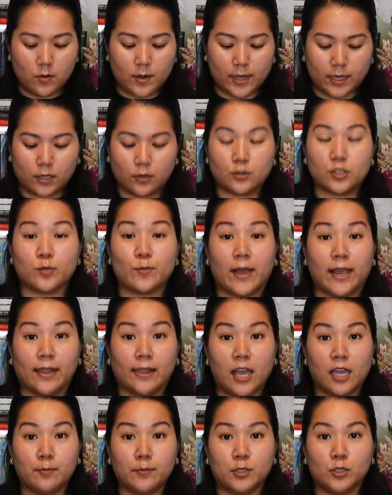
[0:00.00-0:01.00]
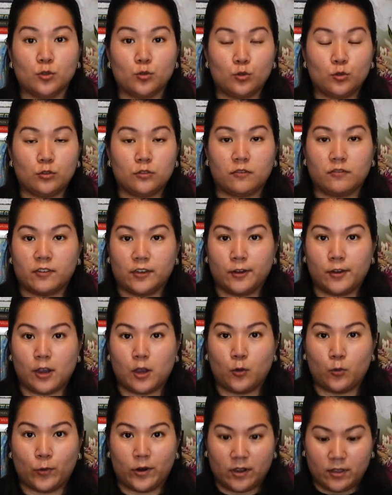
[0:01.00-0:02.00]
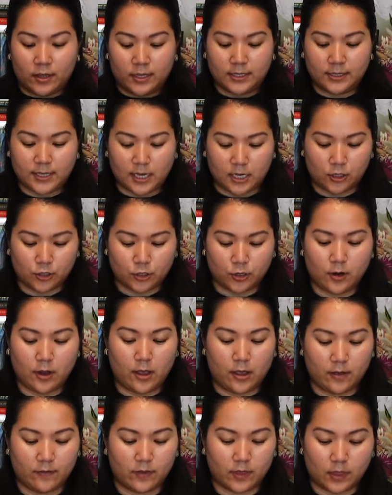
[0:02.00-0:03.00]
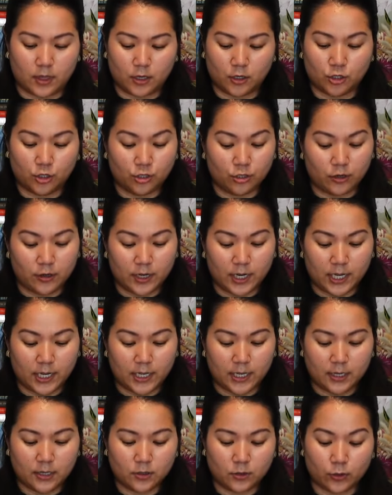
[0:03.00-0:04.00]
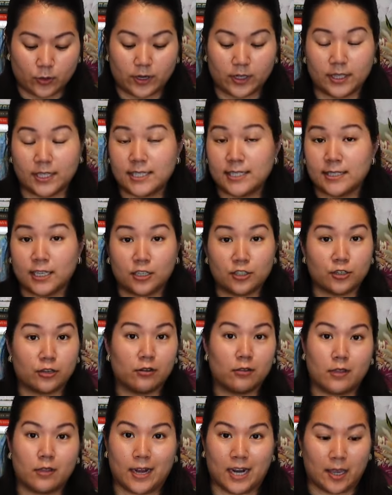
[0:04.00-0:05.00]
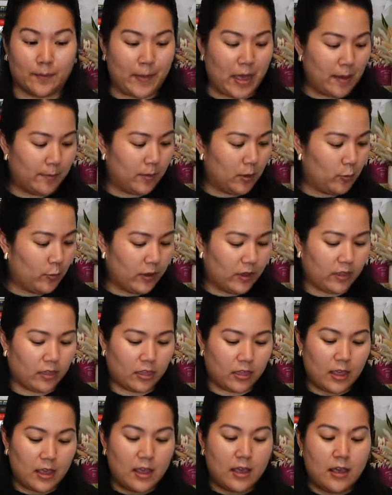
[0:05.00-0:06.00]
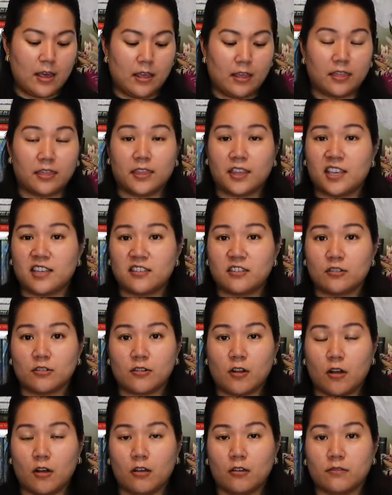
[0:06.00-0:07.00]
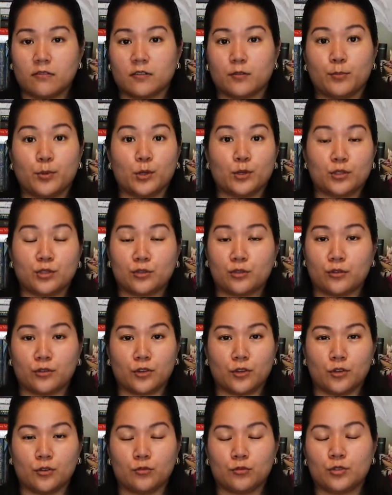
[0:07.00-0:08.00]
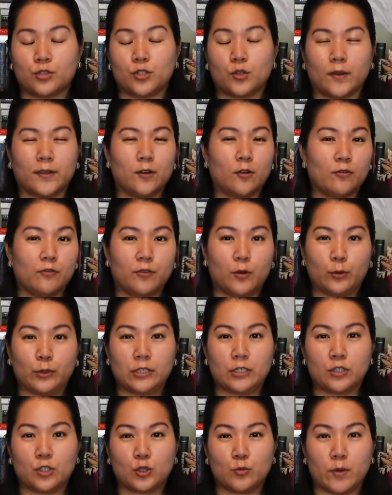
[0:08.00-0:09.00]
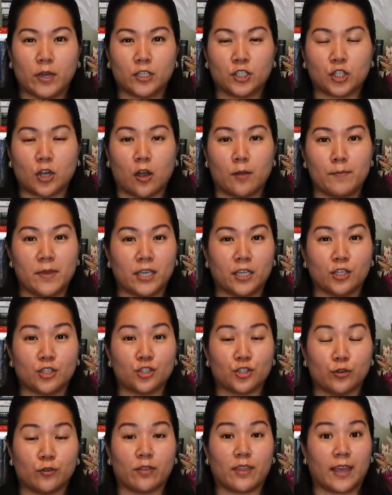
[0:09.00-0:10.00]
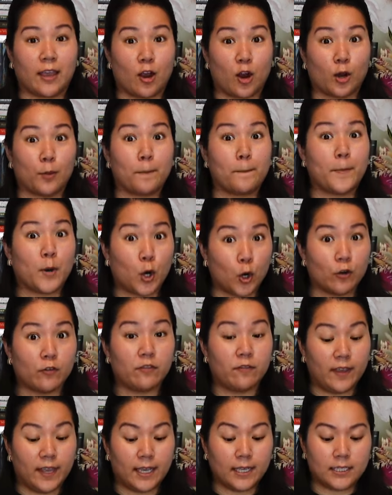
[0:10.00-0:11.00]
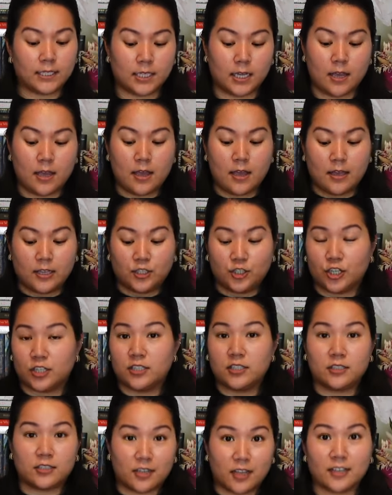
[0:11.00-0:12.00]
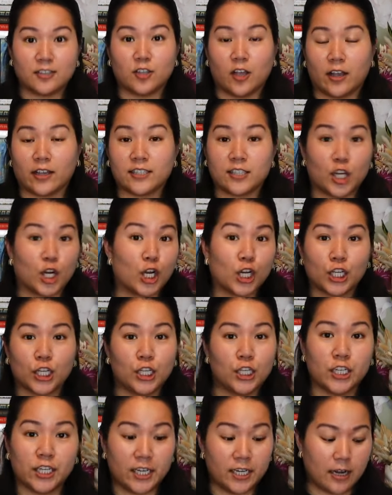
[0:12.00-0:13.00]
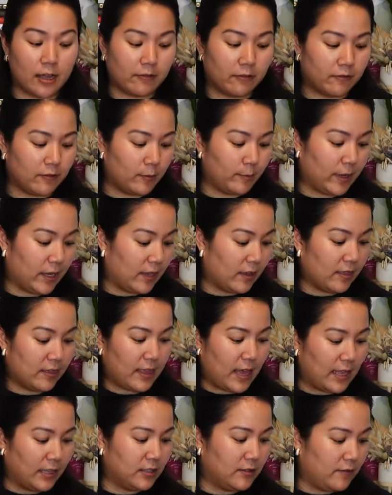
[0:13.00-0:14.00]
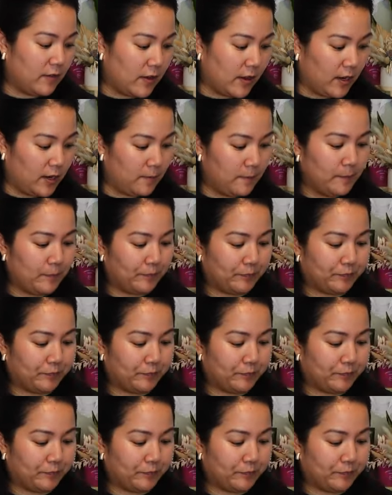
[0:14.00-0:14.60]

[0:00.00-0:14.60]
I used my alignment tool to figure out where the center of the shirt is, or at least center I'm happy with. These are all for personal use, so I don't focus too much on making sure they are perfect. Just as long as they're good enough for me, that's fine.